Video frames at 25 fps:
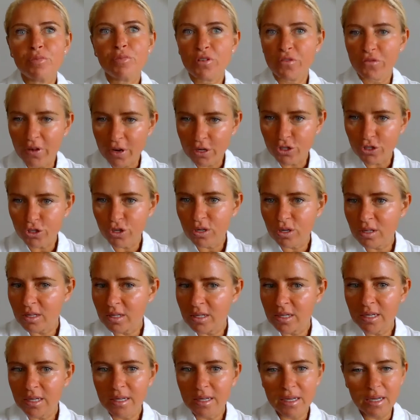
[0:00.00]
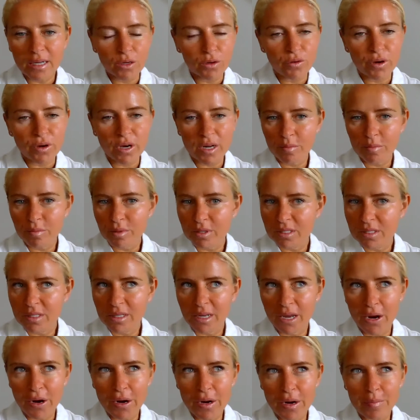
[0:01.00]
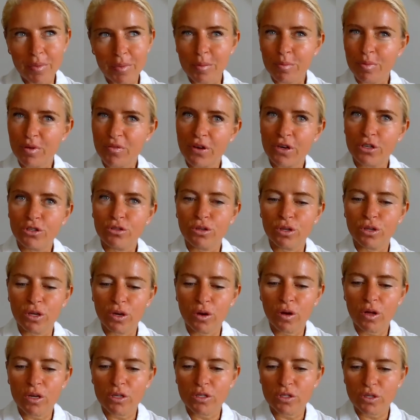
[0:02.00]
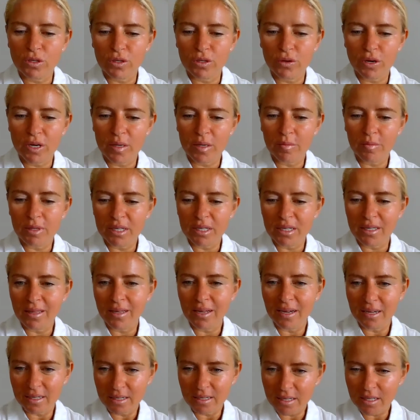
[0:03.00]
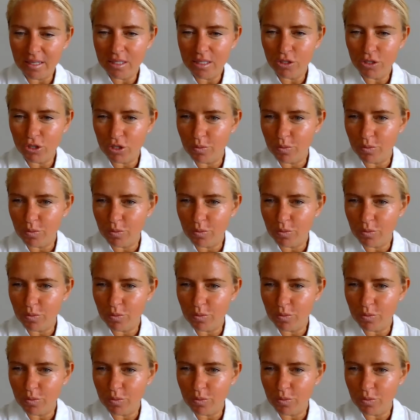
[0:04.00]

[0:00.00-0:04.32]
Professionally, incredibly scary, but professionally also incredibly enlightening,